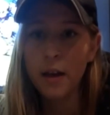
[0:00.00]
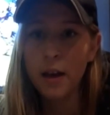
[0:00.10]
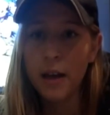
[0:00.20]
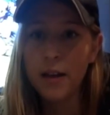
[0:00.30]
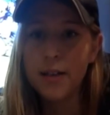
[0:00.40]

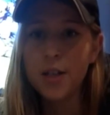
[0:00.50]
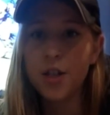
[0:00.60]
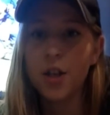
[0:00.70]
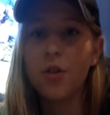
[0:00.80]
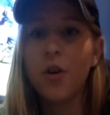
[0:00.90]
In
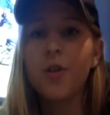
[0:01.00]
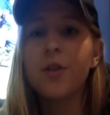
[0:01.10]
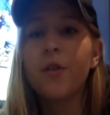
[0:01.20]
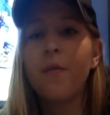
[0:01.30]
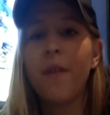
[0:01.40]
addition,
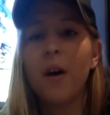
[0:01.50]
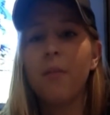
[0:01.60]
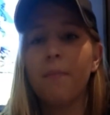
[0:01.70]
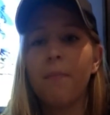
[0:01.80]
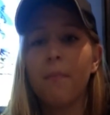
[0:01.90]
those who
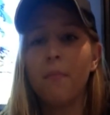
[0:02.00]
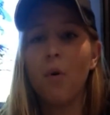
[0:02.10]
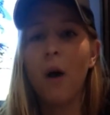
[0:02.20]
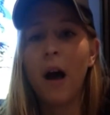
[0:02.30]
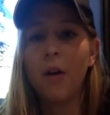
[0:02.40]
felt
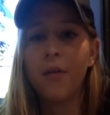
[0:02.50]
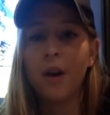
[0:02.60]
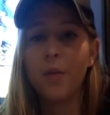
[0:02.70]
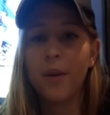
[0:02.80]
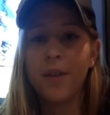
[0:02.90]
more
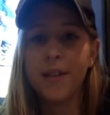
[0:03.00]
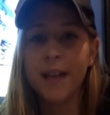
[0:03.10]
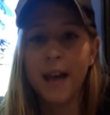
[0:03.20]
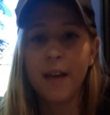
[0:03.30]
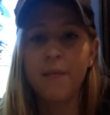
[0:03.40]
healthier with a
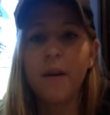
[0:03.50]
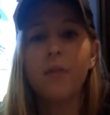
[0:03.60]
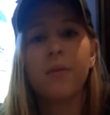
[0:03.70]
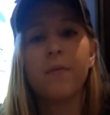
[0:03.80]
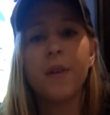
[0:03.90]
tan fell from